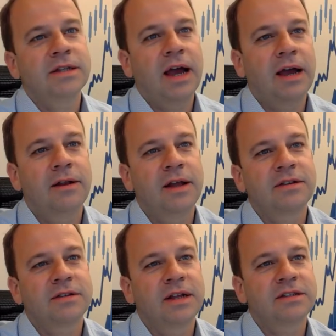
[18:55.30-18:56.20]
Now,
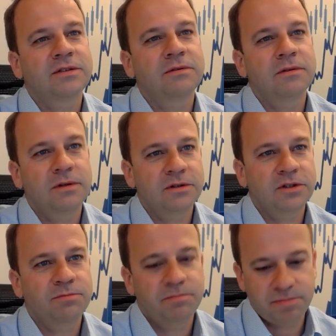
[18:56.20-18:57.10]
let's, let's, I'm
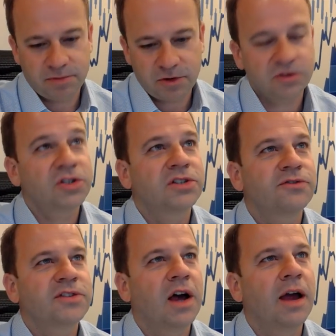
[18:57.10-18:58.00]
just conscious
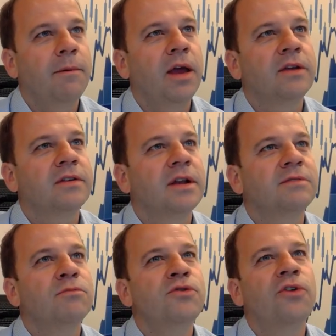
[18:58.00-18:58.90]
of time here, so
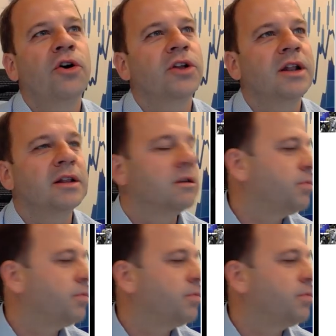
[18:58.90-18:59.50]
let's move on a little